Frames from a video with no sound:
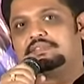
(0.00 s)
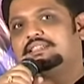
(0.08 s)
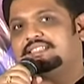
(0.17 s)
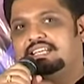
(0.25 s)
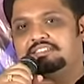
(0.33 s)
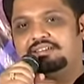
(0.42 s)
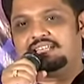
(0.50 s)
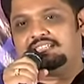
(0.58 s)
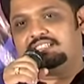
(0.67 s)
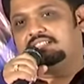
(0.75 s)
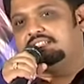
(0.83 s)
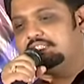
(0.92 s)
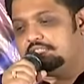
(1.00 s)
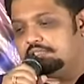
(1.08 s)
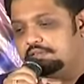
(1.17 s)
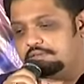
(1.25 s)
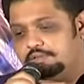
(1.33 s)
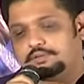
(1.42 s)
It's actually a journey.
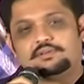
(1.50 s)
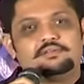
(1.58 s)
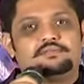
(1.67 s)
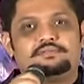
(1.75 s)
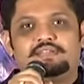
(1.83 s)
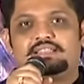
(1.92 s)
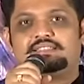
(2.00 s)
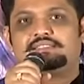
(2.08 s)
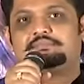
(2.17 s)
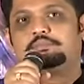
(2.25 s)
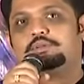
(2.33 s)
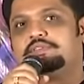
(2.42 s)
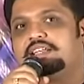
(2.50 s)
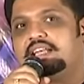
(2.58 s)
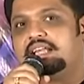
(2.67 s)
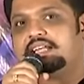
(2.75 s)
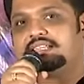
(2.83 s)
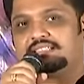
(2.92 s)
You'll feel this movie
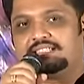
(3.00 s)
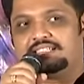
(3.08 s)
like it's